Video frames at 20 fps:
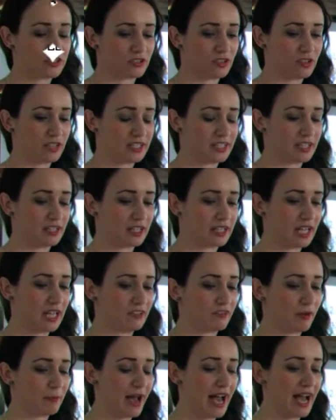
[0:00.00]
draws on a kind
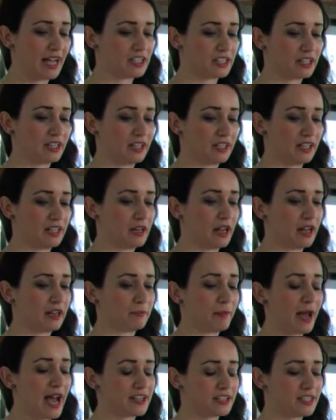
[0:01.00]
of a pattern,
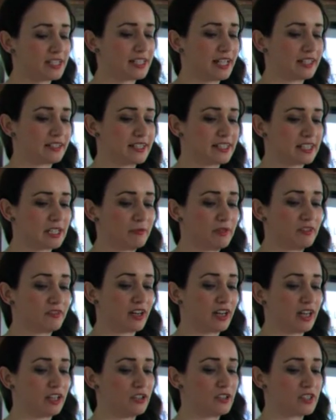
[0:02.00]
and patterns like this can be
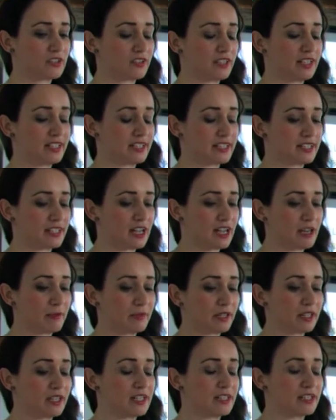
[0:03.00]
very useful in design
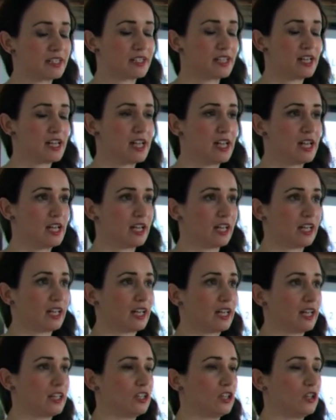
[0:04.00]
because,
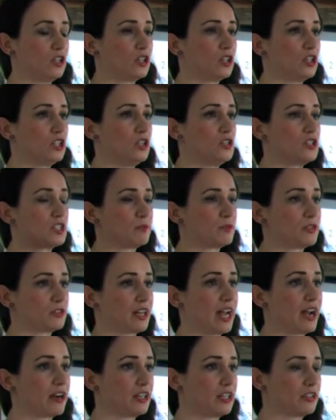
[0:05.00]
you can use them
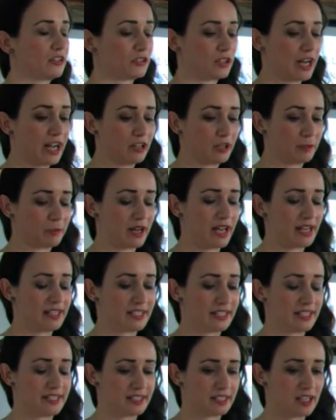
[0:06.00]
throughout your
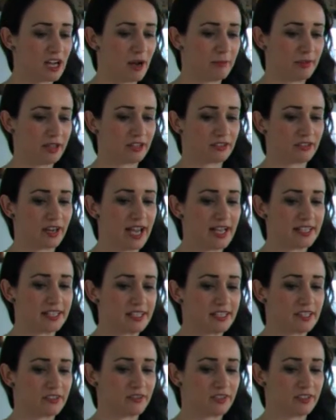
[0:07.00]
branding as a common thread
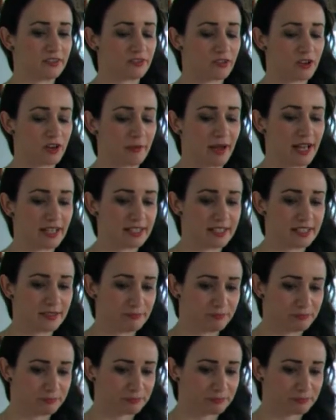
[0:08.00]
in different formats.